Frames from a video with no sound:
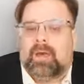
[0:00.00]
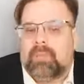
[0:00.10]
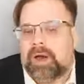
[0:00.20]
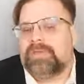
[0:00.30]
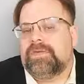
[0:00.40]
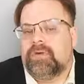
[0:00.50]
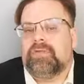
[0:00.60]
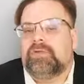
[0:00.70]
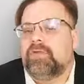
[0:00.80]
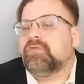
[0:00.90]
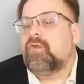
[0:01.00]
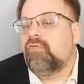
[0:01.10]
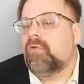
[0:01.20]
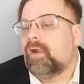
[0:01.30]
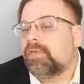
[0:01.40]
But there's only so
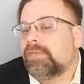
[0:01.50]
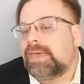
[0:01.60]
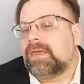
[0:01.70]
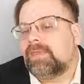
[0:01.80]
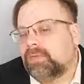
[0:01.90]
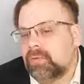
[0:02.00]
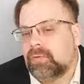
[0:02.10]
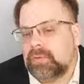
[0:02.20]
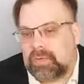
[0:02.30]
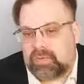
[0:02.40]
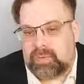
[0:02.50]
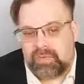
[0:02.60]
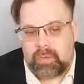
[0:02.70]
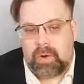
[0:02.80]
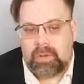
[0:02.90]
far that they can do this
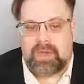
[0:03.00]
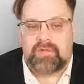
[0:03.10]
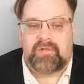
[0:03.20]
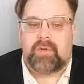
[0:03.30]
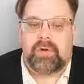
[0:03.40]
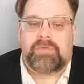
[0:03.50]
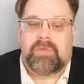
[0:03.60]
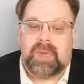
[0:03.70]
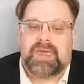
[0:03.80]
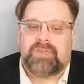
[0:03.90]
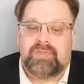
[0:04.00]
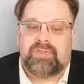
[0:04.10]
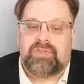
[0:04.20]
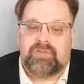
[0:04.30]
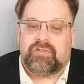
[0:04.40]
before being forced to make a
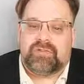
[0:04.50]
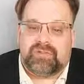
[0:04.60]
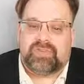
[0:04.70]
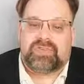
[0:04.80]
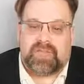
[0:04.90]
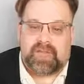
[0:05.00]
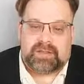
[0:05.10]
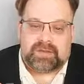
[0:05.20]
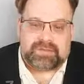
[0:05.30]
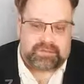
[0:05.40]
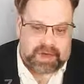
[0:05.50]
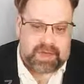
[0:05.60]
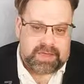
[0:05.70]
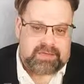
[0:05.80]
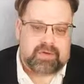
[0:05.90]
decision to stand and
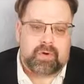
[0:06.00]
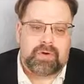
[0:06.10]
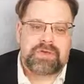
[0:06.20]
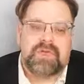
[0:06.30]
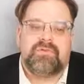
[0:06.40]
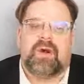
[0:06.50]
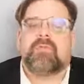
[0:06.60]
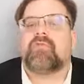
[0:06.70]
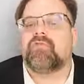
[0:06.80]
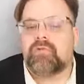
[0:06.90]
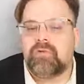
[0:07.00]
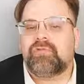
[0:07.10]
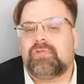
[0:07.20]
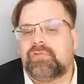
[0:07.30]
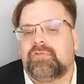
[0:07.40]
fight or give up
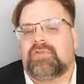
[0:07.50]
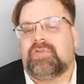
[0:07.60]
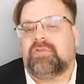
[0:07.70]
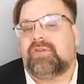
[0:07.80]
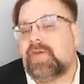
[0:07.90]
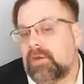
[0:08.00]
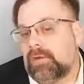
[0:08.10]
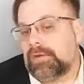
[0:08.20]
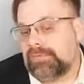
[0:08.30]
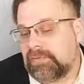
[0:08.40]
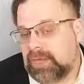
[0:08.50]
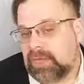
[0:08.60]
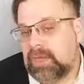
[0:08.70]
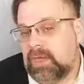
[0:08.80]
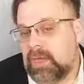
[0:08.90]
crucial strategic areas
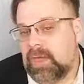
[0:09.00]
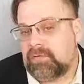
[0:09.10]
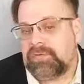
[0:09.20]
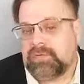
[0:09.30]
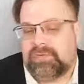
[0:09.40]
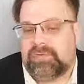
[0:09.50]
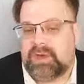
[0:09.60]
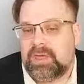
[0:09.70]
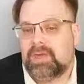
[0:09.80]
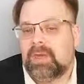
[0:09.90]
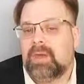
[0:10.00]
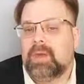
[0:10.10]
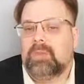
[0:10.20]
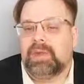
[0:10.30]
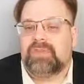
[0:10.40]
like Kherson City,
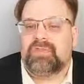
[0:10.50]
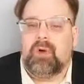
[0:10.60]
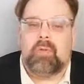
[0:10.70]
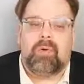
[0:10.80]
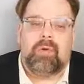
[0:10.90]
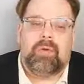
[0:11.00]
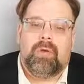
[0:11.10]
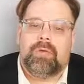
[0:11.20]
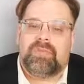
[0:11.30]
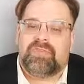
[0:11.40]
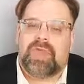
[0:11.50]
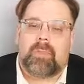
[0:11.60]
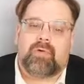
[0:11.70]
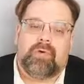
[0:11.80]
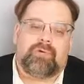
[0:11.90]
Melitopol, the
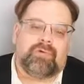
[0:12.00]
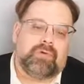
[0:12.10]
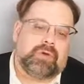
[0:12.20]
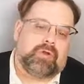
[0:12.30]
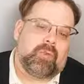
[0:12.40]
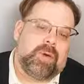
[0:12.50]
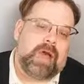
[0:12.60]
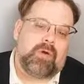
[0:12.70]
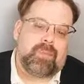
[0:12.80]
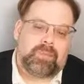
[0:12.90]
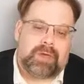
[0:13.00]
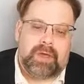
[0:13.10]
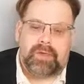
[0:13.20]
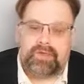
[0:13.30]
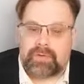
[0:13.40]
Zaporozhye nuclear power
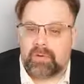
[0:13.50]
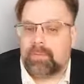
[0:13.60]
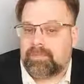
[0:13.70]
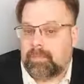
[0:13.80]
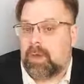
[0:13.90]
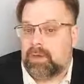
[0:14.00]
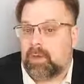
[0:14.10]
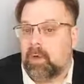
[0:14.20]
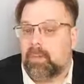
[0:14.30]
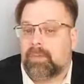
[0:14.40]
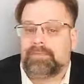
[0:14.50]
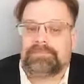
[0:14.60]
plant, or Mariupol.